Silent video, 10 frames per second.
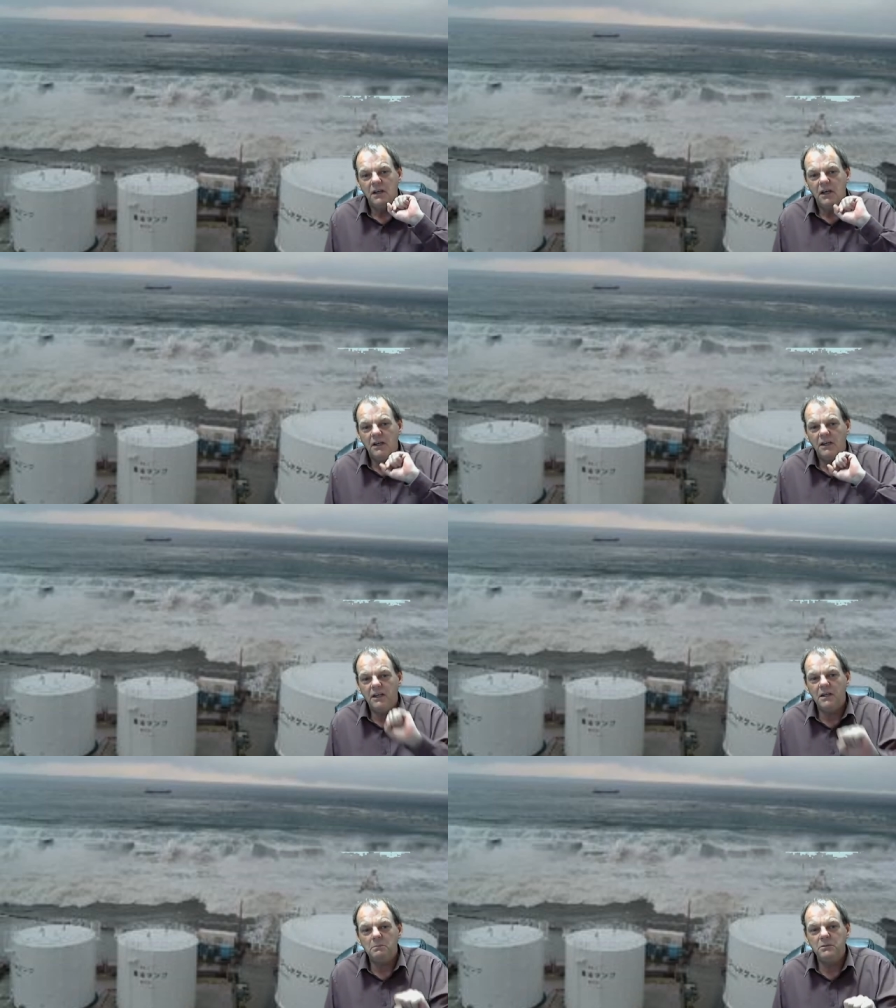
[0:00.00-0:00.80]
and it
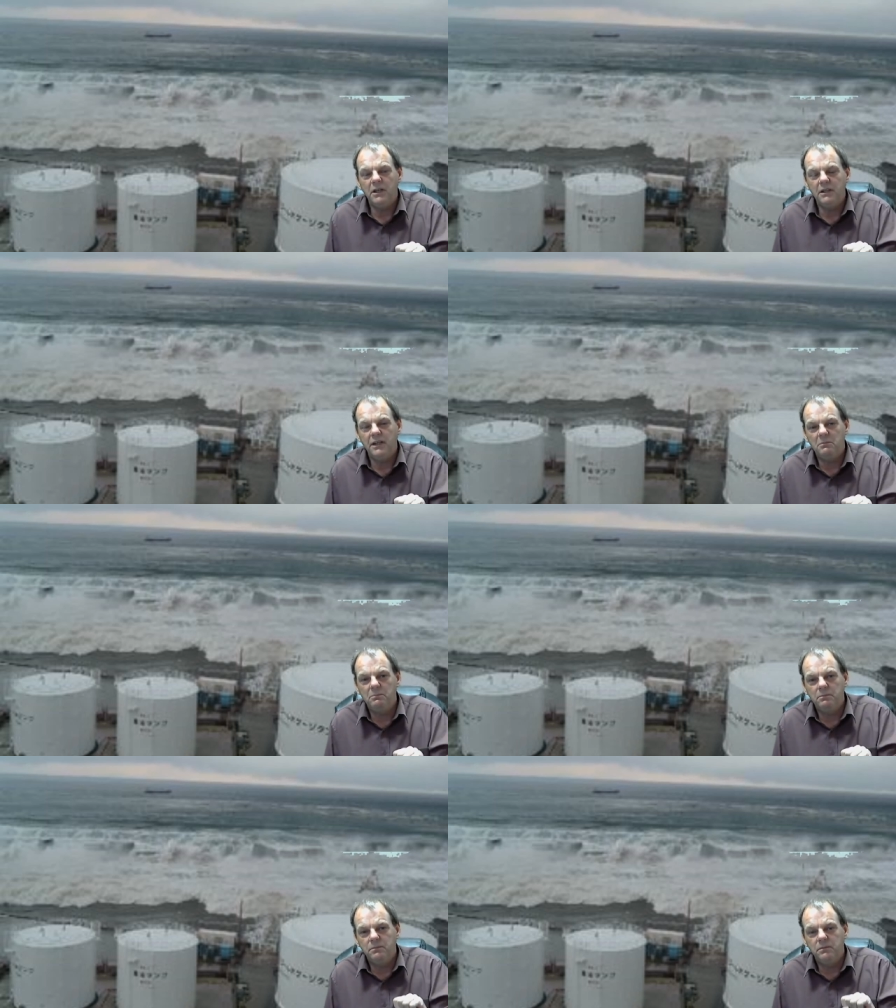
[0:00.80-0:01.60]
inundated that
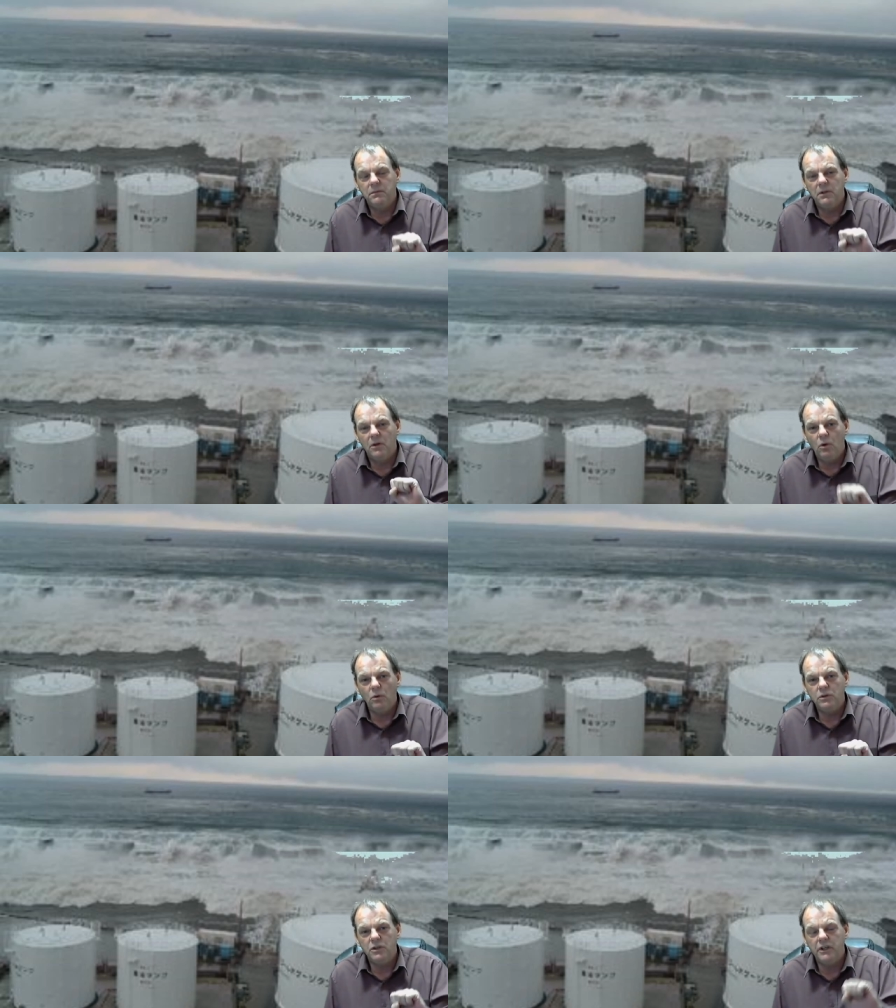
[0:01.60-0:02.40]

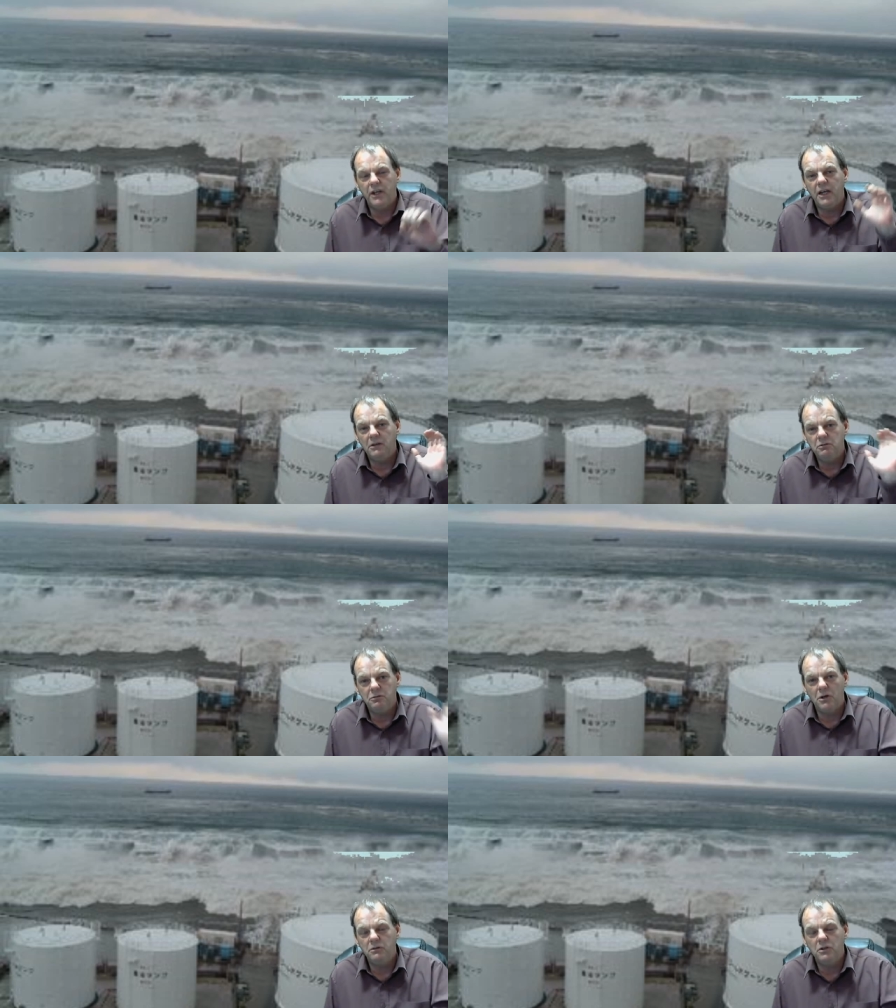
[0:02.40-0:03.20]
whole site and
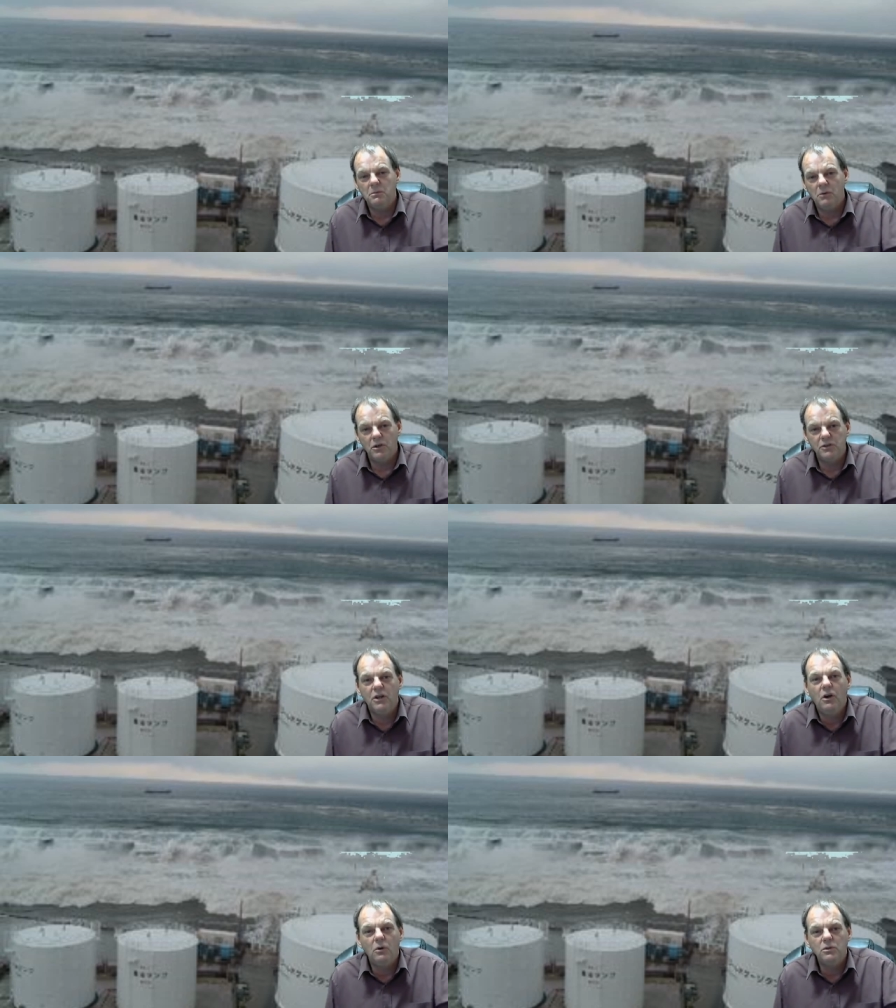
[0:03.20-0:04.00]
500 miles
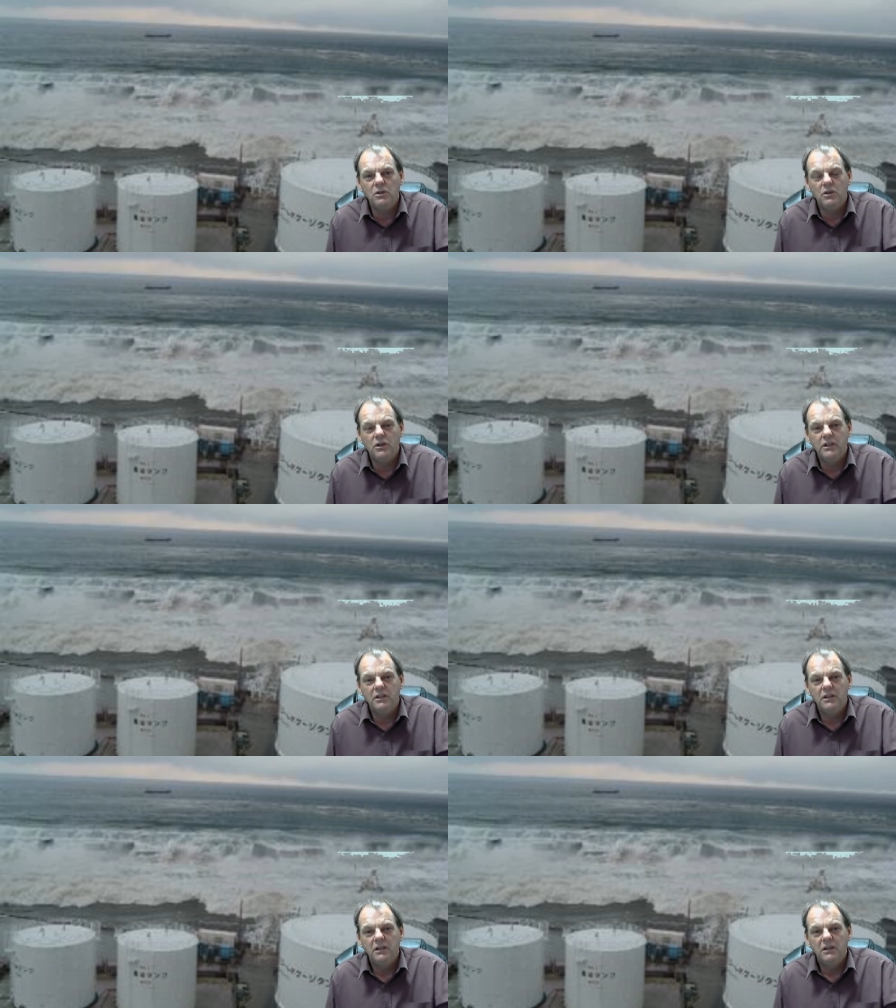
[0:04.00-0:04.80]
of coastline.
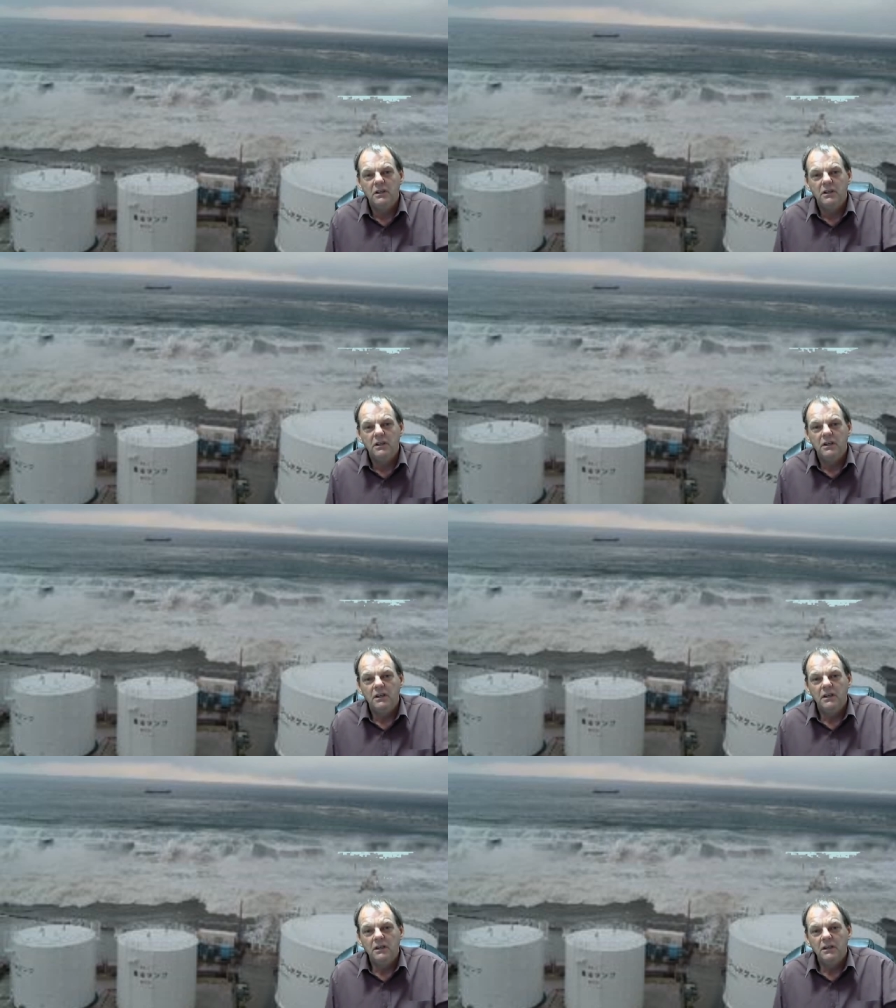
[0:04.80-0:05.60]

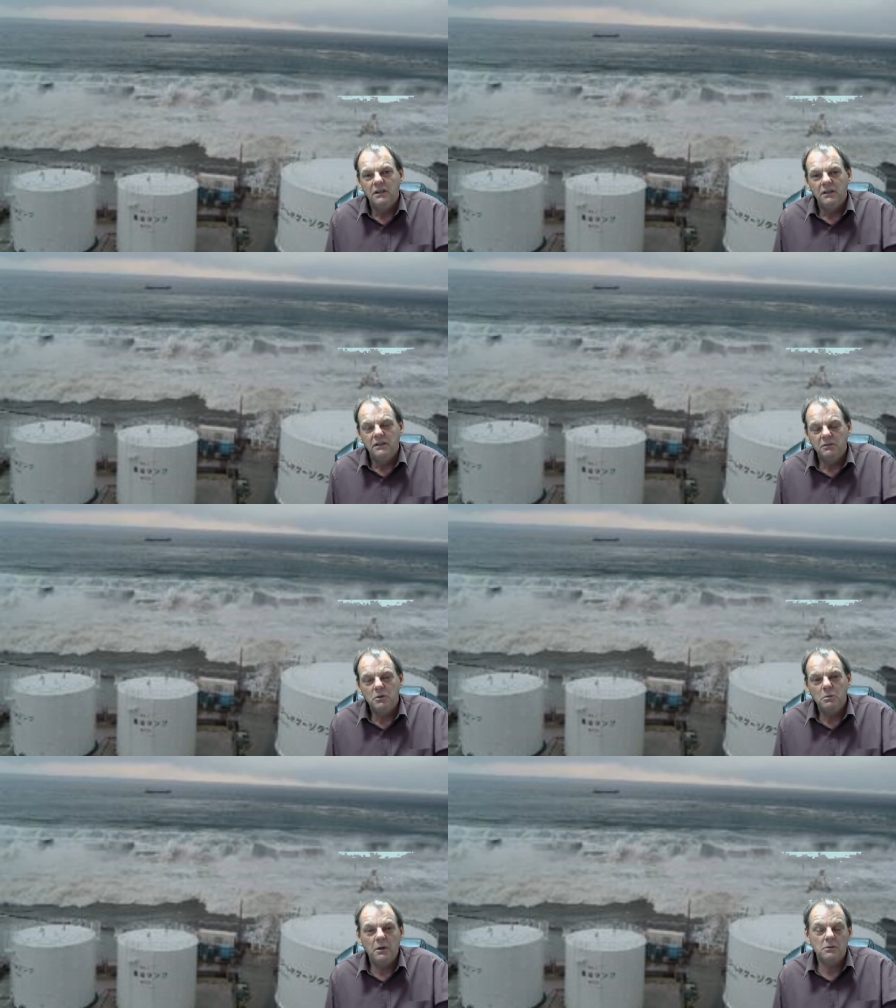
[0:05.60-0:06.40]
It's a
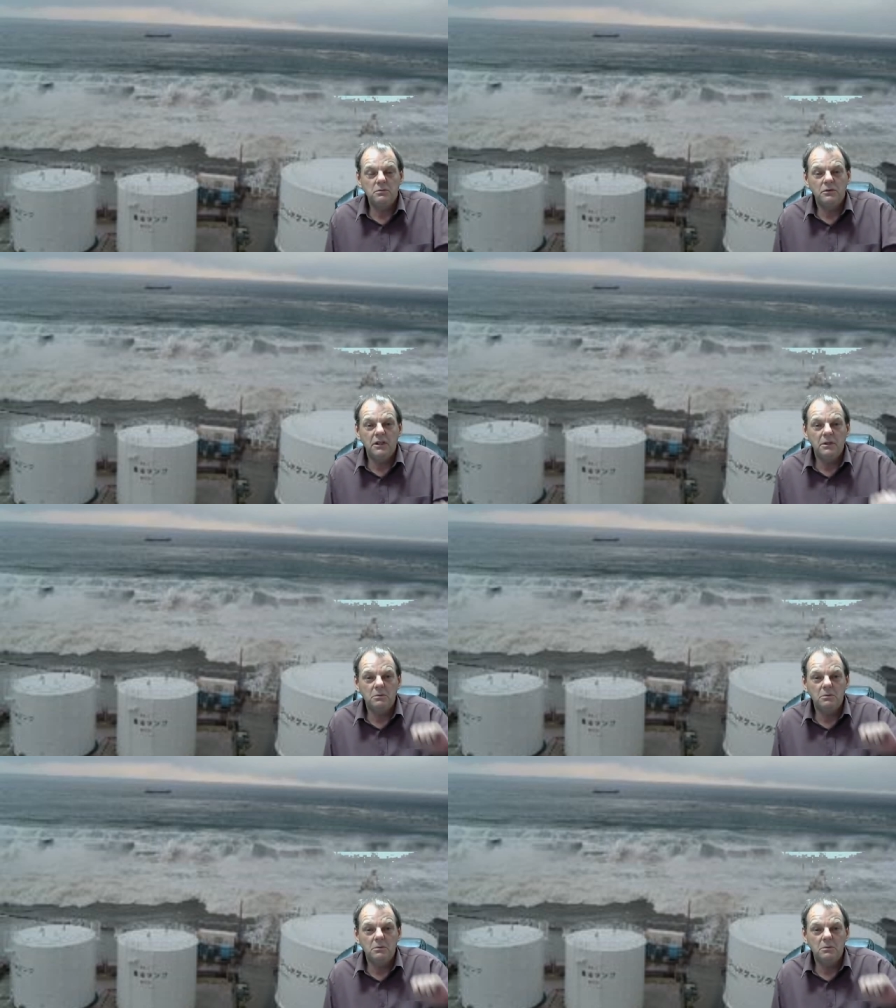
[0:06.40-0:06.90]
very powerful thing.